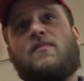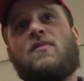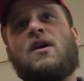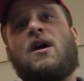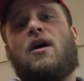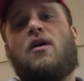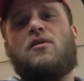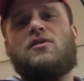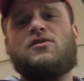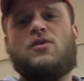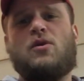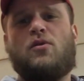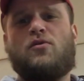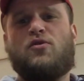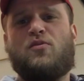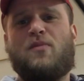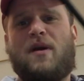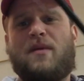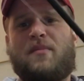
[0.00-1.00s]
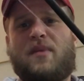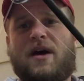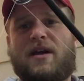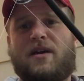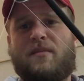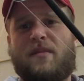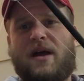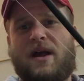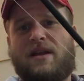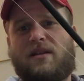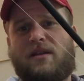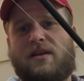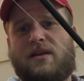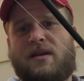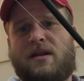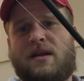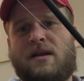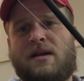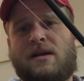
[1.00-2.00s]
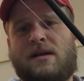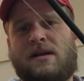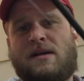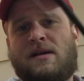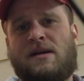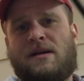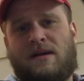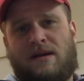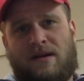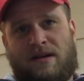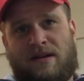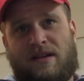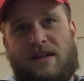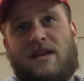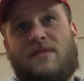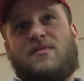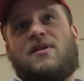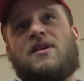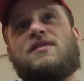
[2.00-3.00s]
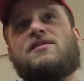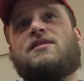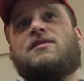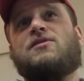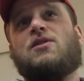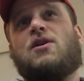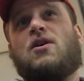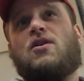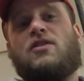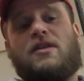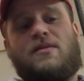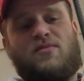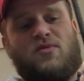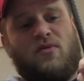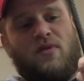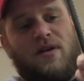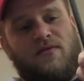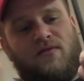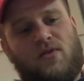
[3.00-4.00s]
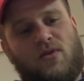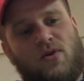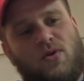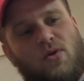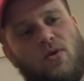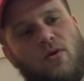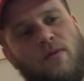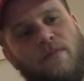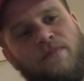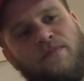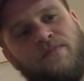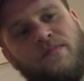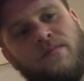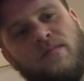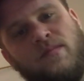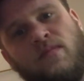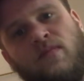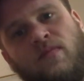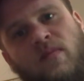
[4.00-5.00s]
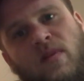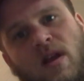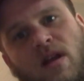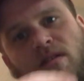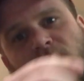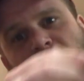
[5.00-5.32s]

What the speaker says: I always go through my bottom eyelet, keep it nice and taut, keep the rod vertical, and